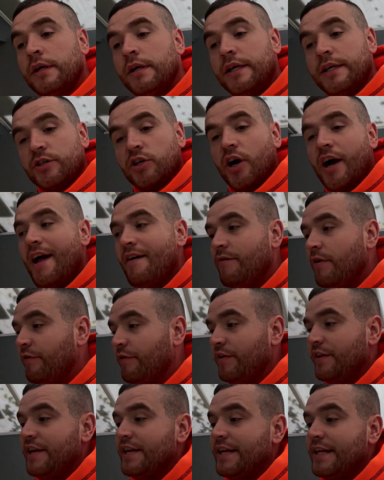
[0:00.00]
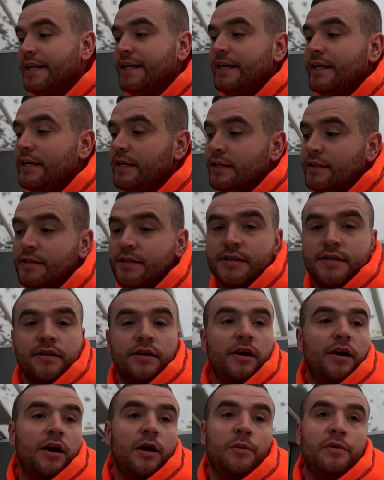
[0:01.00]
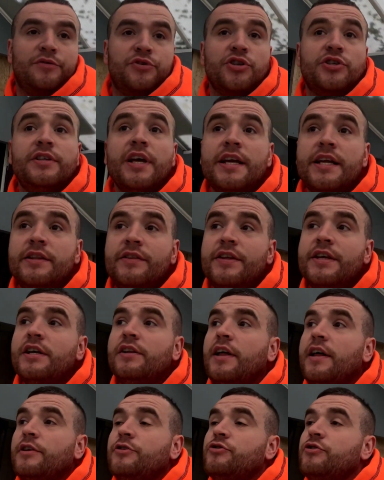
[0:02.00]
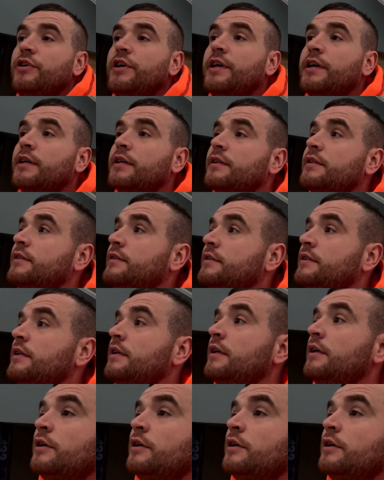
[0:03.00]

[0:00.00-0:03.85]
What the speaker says: He's got everything he needs. We've just deaded the electrics.